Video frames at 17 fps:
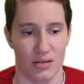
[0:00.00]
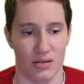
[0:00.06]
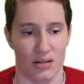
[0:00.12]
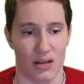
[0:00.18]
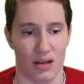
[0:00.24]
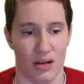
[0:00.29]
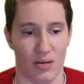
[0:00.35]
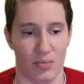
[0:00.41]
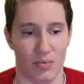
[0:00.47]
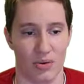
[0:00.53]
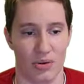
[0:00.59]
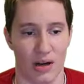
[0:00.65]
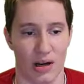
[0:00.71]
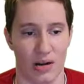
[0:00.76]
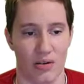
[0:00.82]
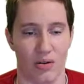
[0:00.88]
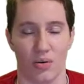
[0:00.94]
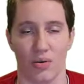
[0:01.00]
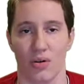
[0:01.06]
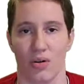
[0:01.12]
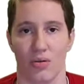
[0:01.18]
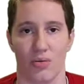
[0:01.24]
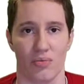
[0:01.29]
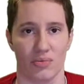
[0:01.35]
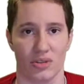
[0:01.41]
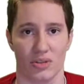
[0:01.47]
to help you out,
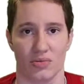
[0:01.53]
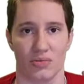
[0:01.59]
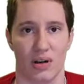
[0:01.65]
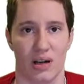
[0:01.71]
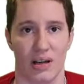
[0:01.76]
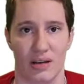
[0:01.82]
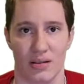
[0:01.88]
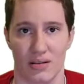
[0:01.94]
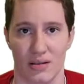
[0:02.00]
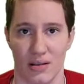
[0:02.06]
or just write